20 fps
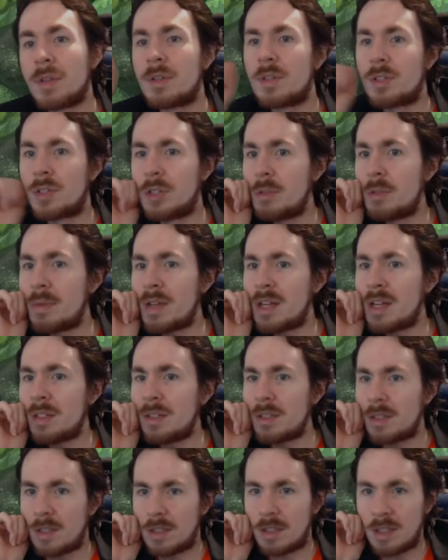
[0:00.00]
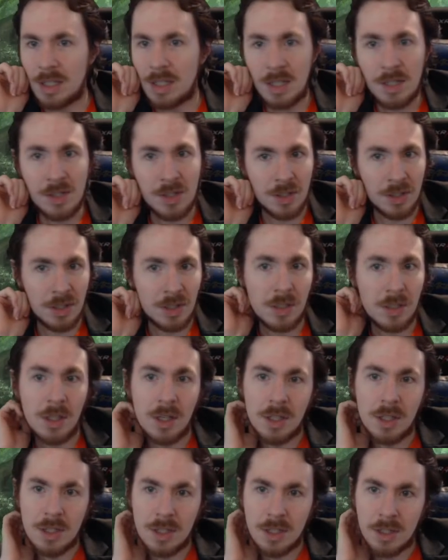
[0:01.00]
Two mana, instant.
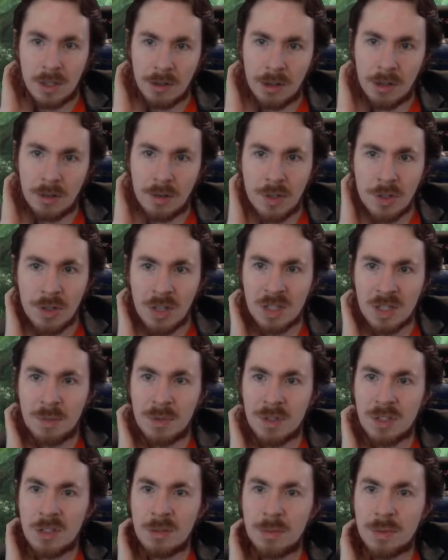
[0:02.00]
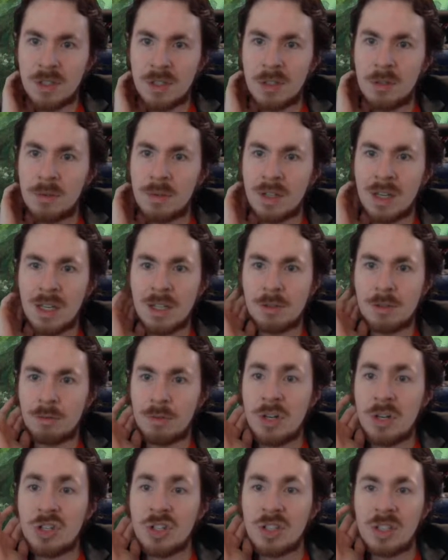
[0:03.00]
Target creature gets plus two plus two and gains
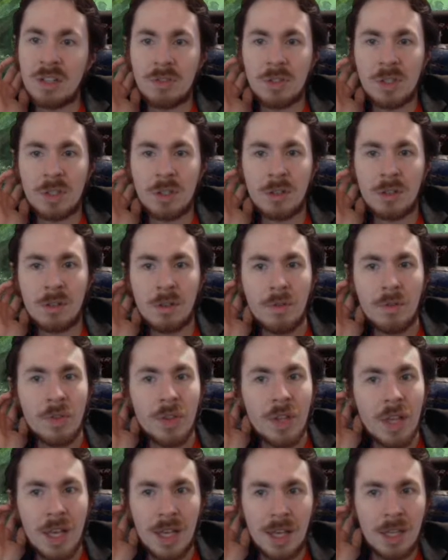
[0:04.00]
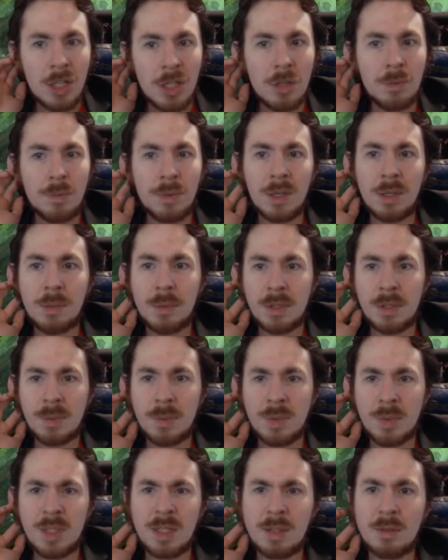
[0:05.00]
reach in the limited turn, and you put a plus one
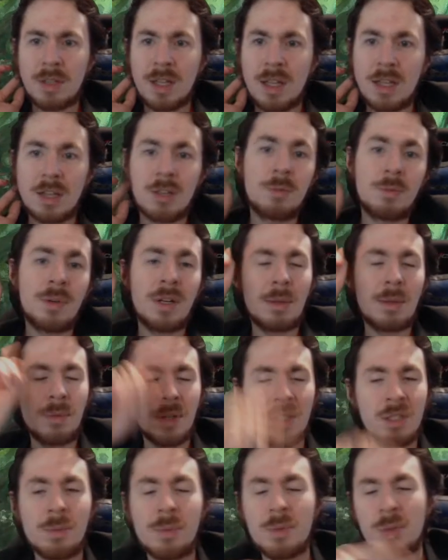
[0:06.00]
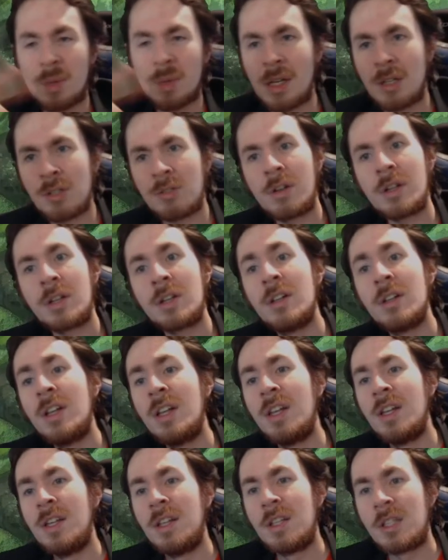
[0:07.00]
plus and you put a plus one plus one counter on it.
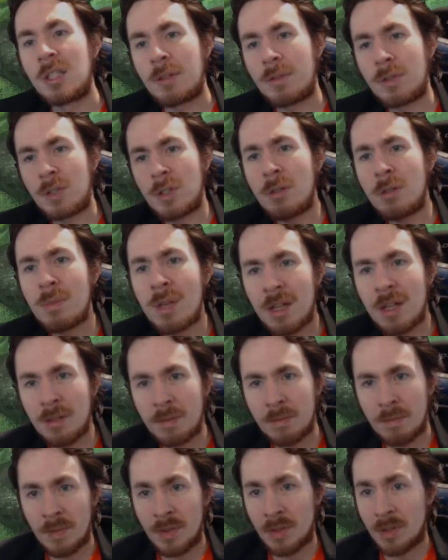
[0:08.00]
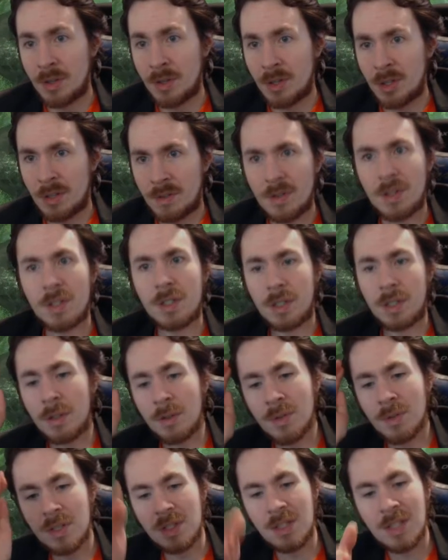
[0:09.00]
So for two mana, for the turn
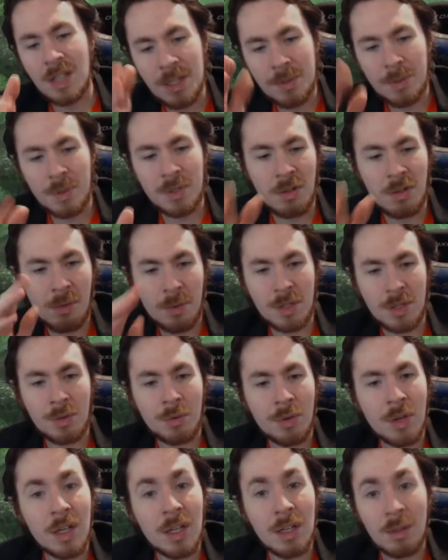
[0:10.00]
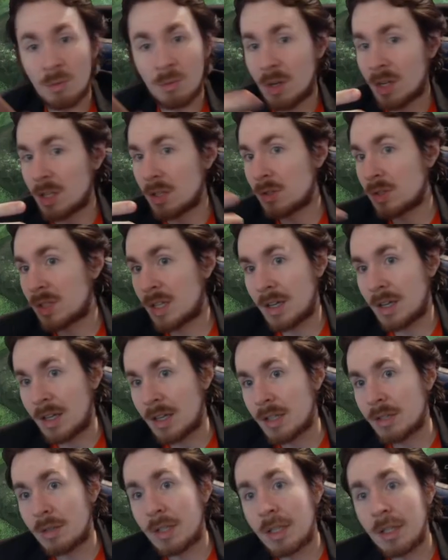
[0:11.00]
this thing is plus three plus three, and one of those kind of
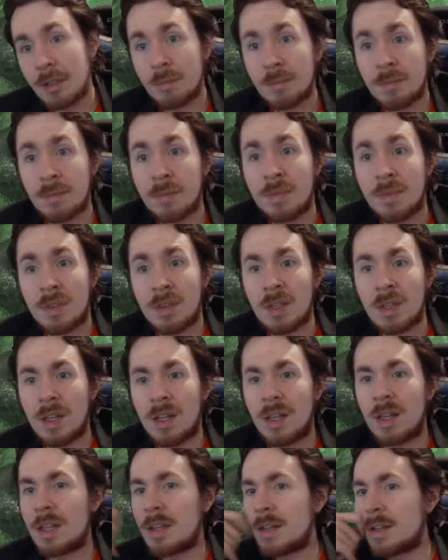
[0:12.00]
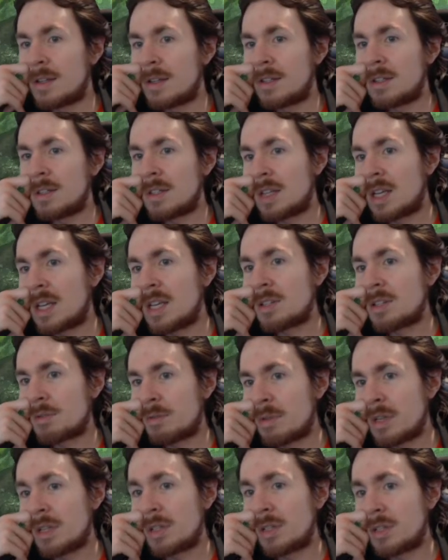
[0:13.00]
hangs around and it gains
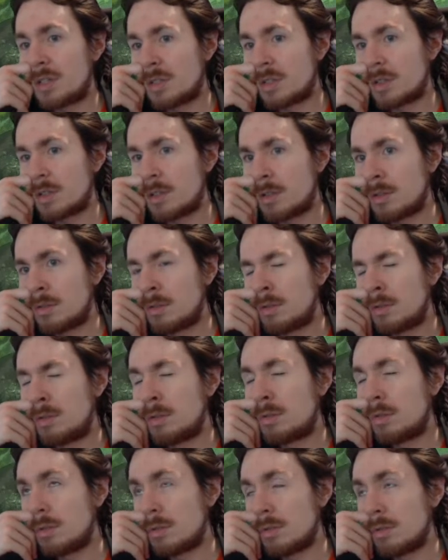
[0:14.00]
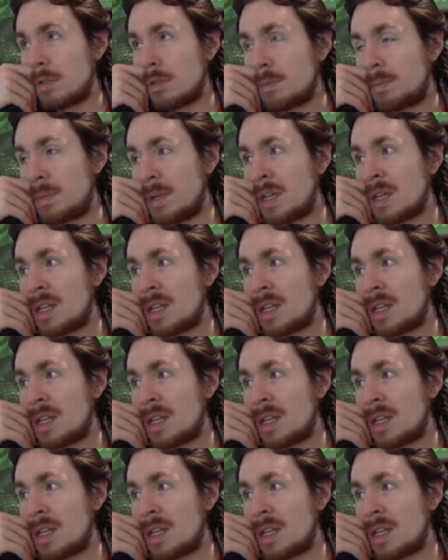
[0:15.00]
reach. So you're paying